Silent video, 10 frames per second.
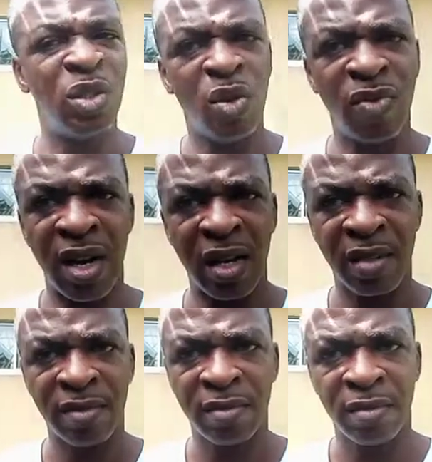over.
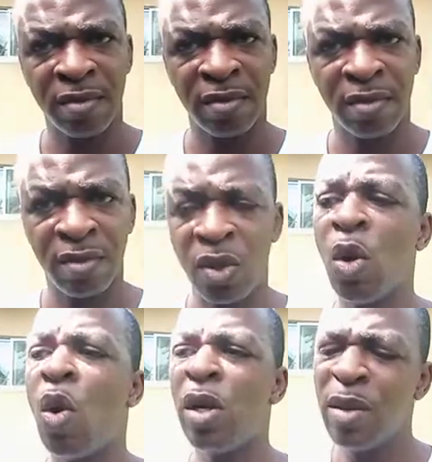The
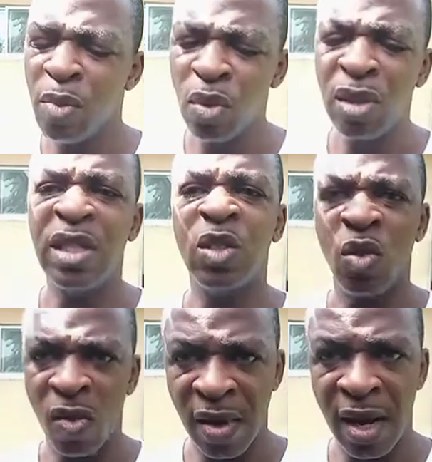honeymoon is
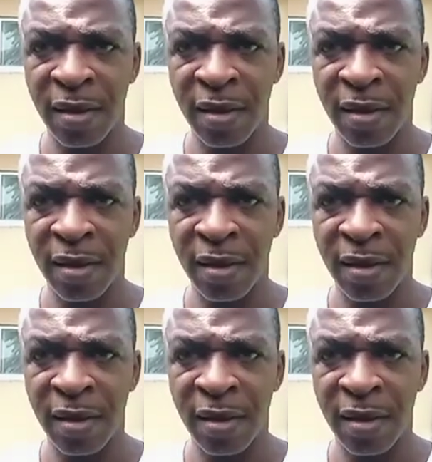over.